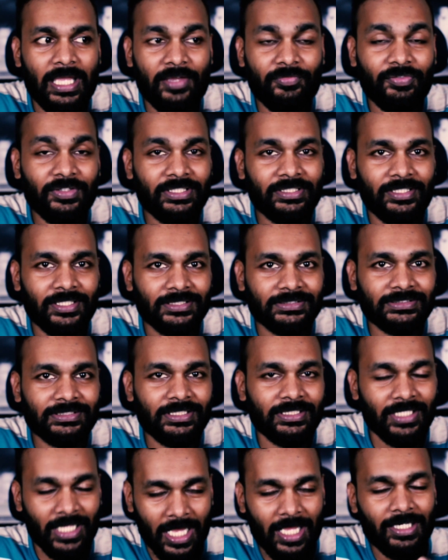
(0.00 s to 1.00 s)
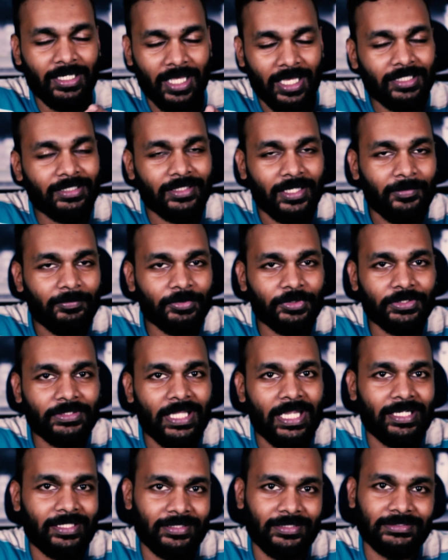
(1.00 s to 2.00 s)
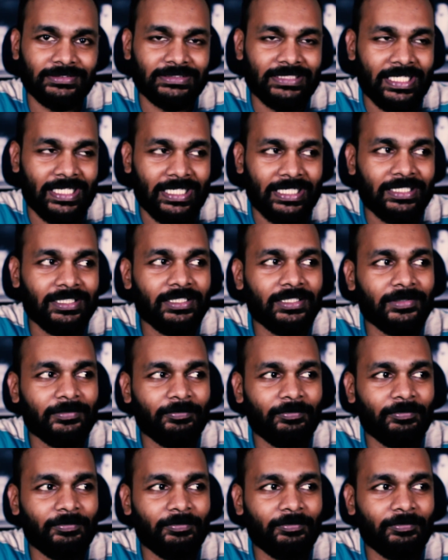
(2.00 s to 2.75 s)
if it doesn't, I'll come to that in a second.